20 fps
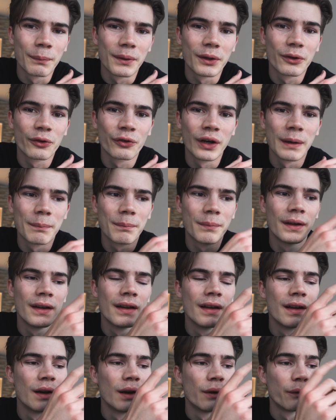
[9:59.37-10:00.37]
the
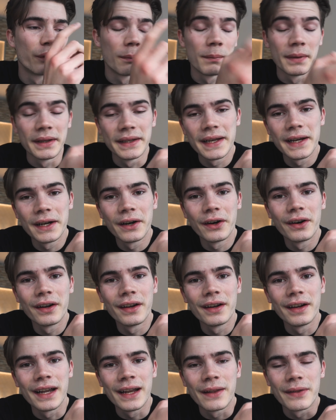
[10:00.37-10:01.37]
trip from
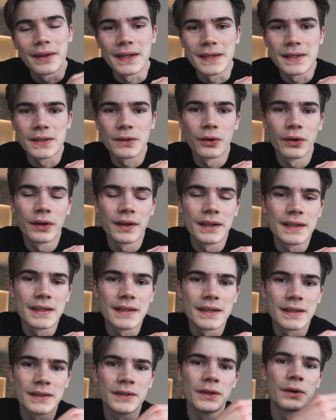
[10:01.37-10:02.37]
Madeira and the
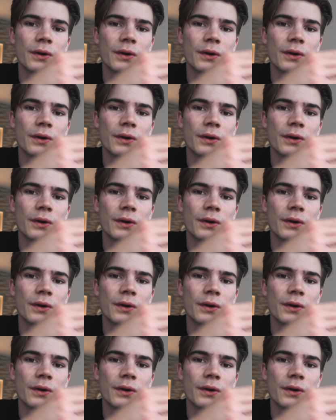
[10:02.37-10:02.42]
Azores,